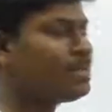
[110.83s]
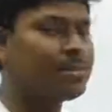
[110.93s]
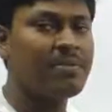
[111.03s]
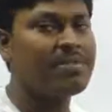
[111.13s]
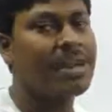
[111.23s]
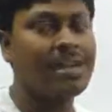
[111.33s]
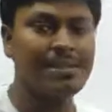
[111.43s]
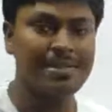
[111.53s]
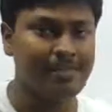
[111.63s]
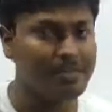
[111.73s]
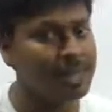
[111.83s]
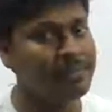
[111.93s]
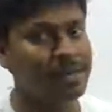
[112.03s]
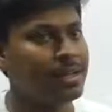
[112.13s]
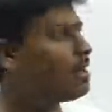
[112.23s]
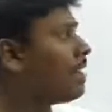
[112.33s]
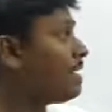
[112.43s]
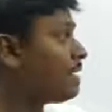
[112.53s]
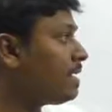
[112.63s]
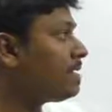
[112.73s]
Some of the colors have been given
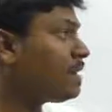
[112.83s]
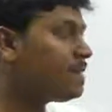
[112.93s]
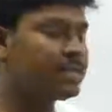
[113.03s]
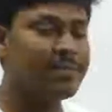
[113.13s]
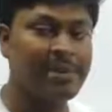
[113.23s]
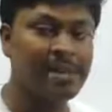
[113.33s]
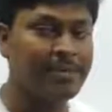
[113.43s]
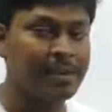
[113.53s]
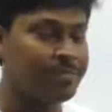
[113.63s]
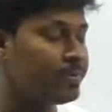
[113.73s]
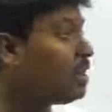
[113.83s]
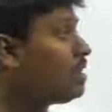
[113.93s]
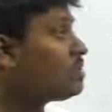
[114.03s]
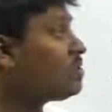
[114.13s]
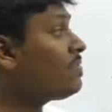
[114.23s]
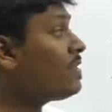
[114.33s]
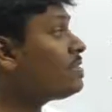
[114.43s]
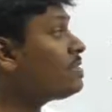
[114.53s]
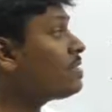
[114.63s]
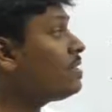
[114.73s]
and 10 colors have been given. So
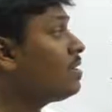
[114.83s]
friends,